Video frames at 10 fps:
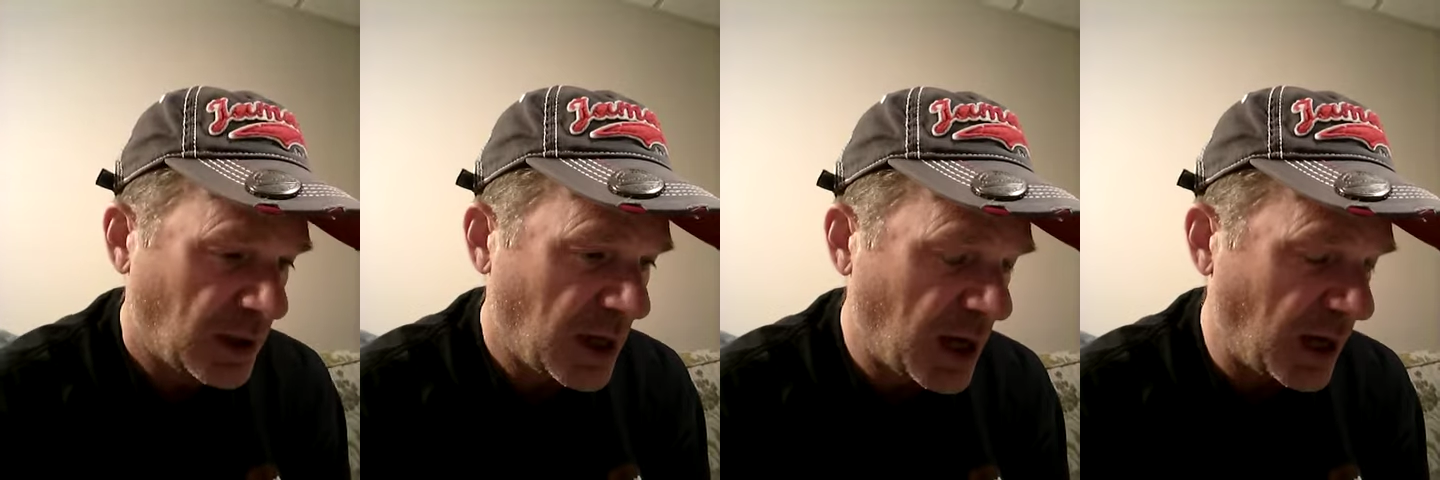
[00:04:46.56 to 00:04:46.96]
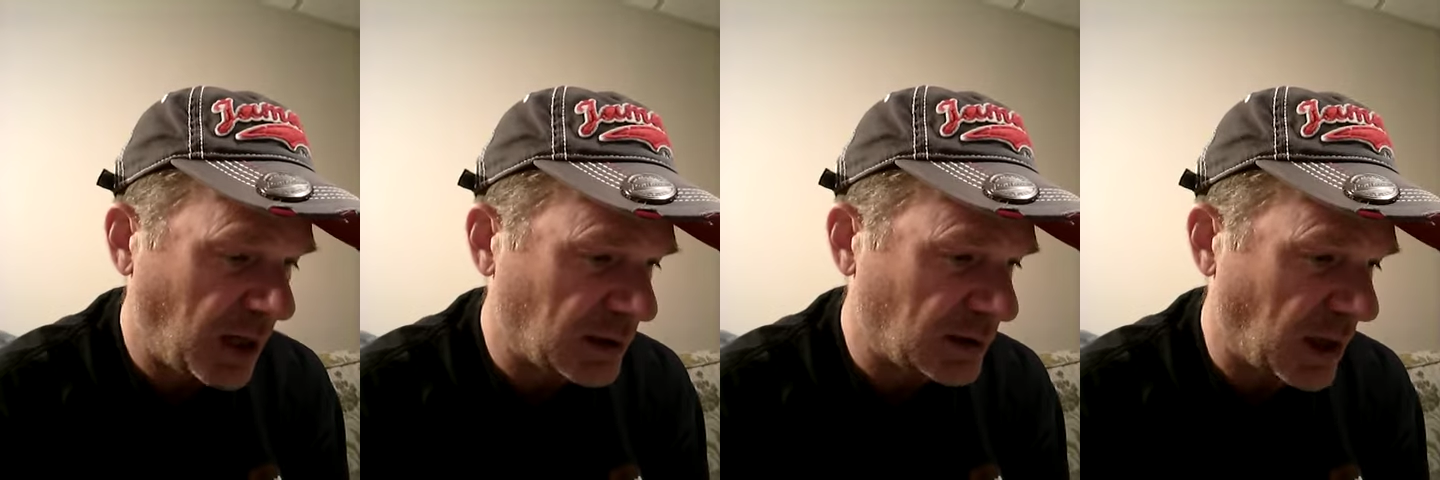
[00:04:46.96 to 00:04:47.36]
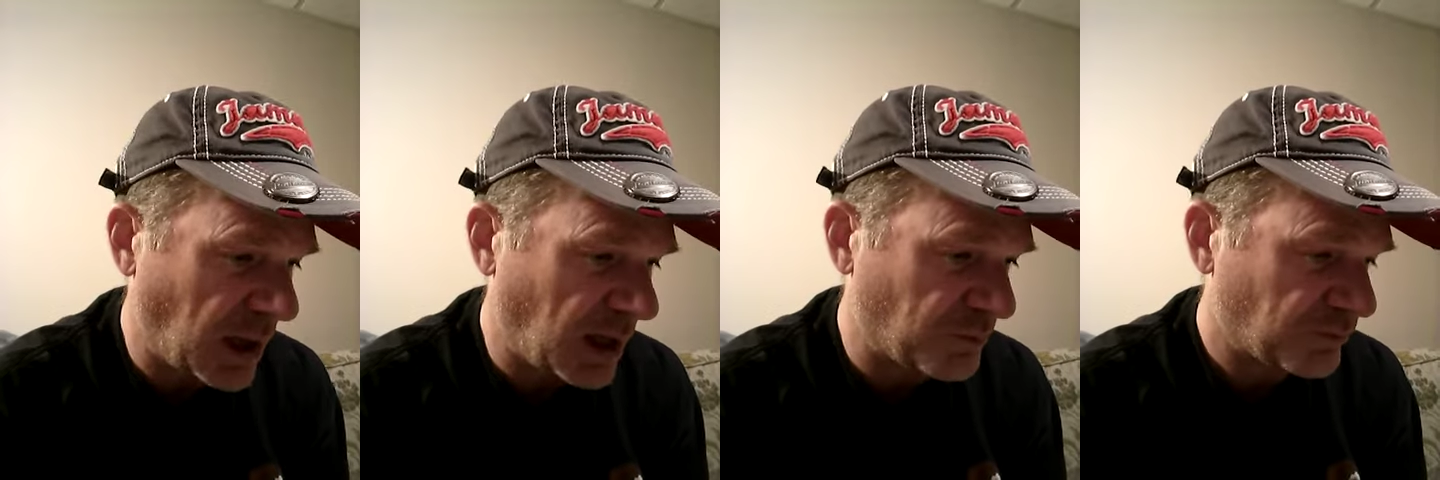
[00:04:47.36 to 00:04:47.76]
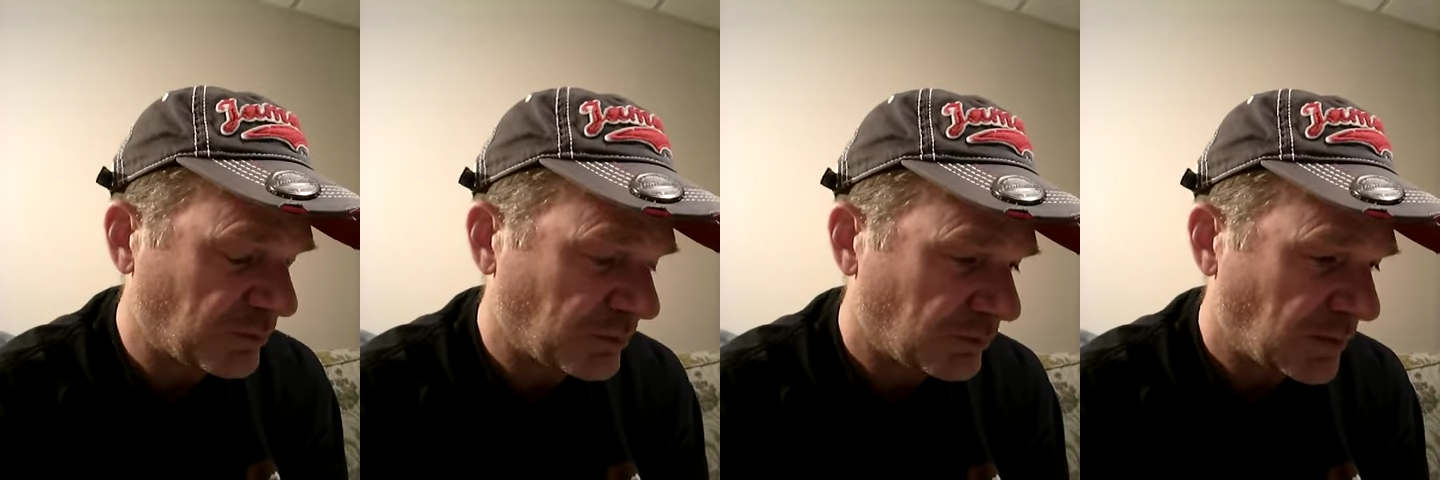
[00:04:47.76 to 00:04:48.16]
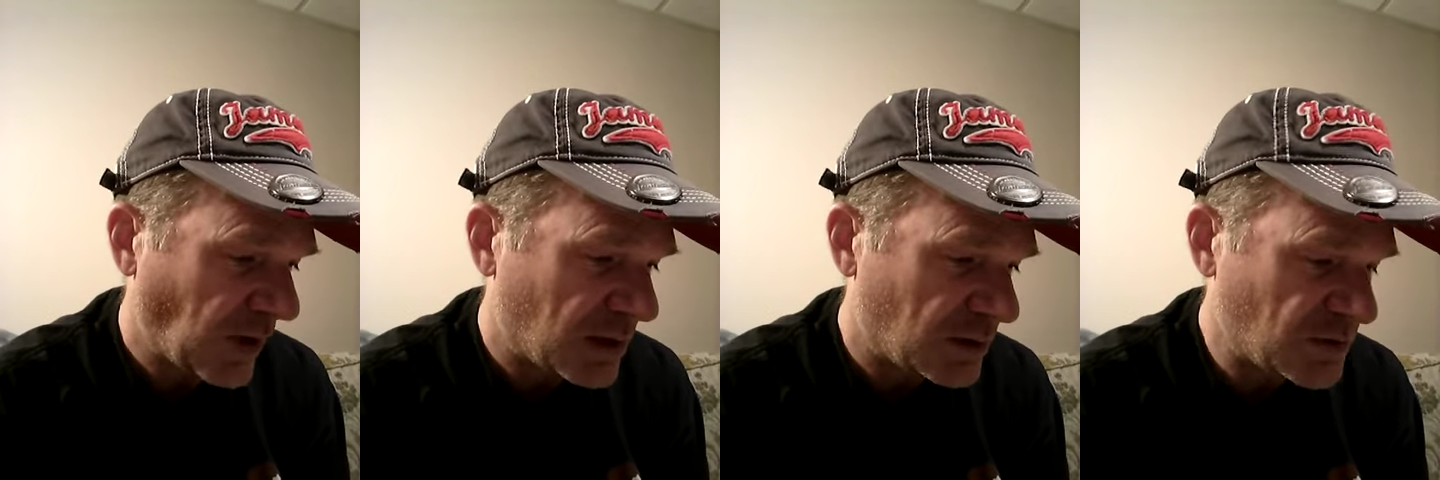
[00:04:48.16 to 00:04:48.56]
And
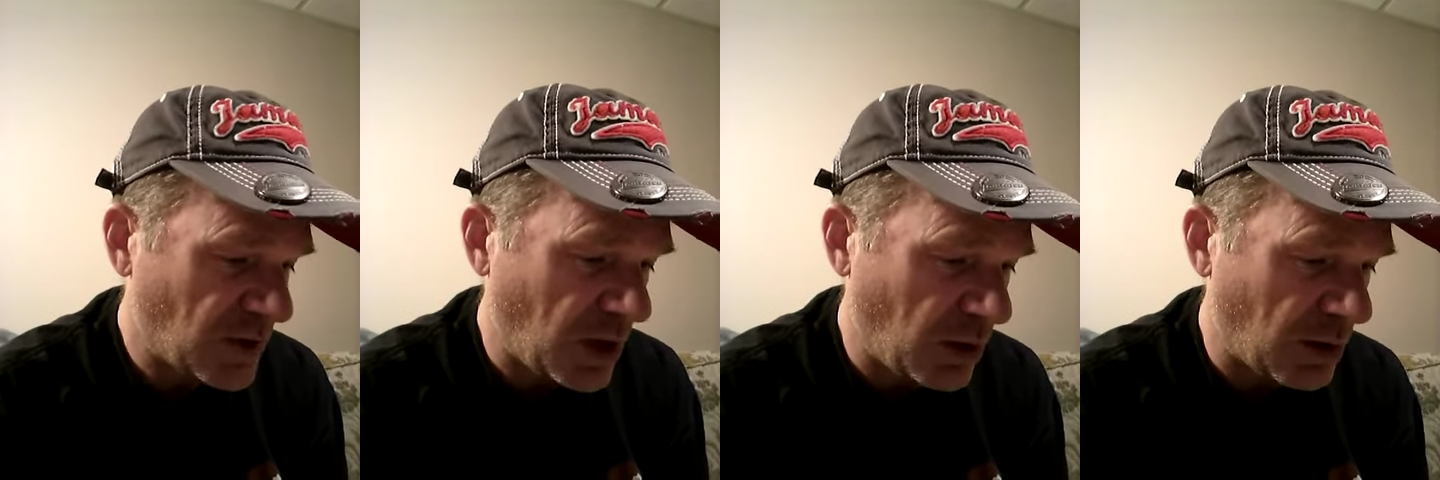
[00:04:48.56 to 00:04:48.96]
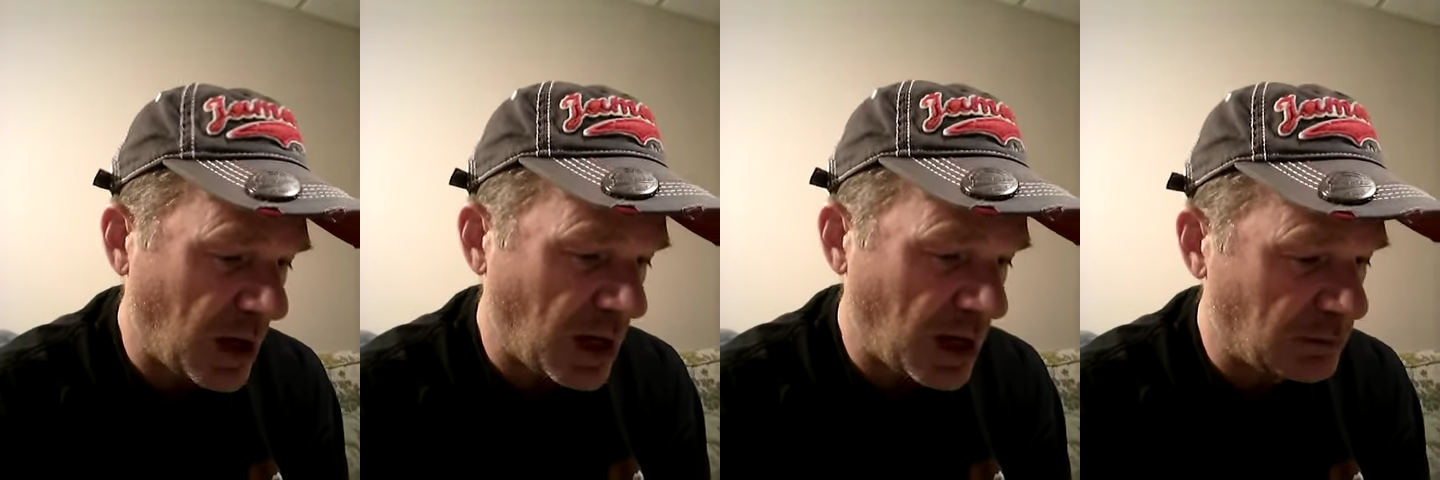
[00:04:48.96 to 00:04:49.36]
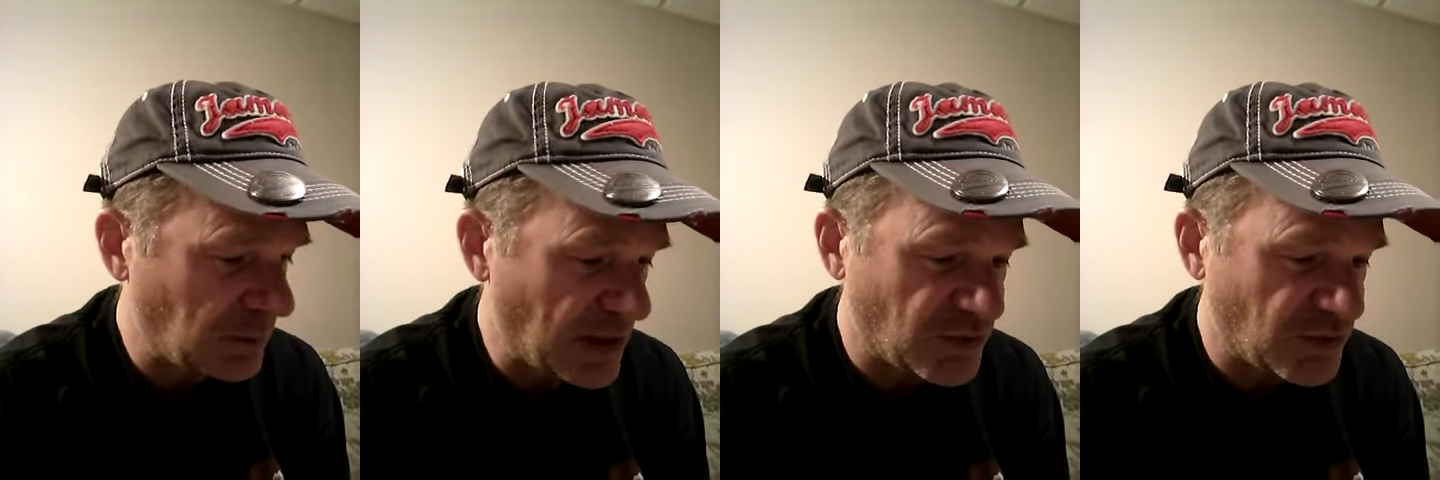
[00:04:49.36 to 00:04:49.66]
it